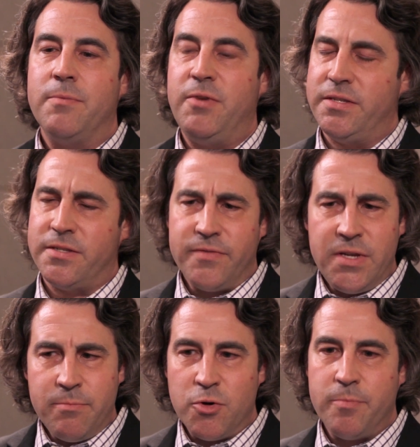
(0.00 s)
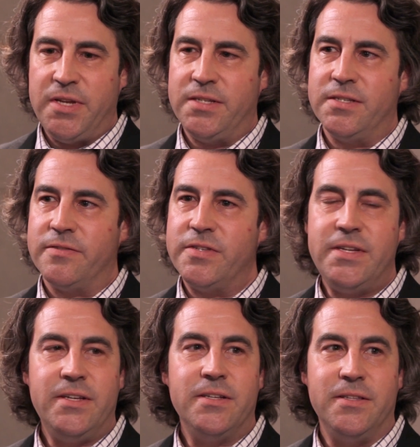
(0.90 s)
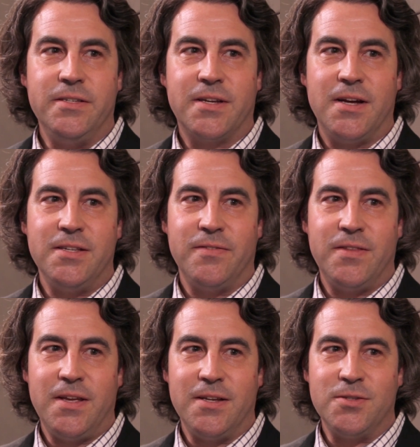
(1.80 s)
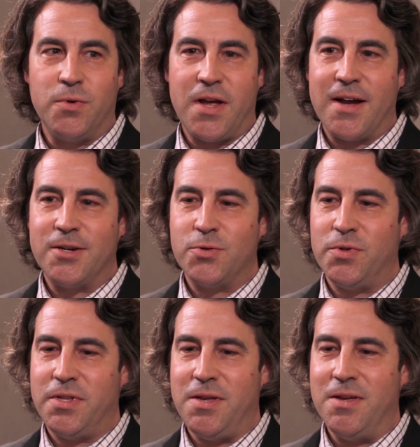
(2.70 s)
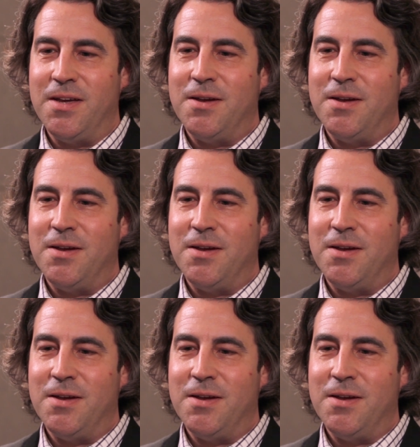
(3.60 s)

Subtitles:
pieces of timber, pieces of steel, these kinds of things would actually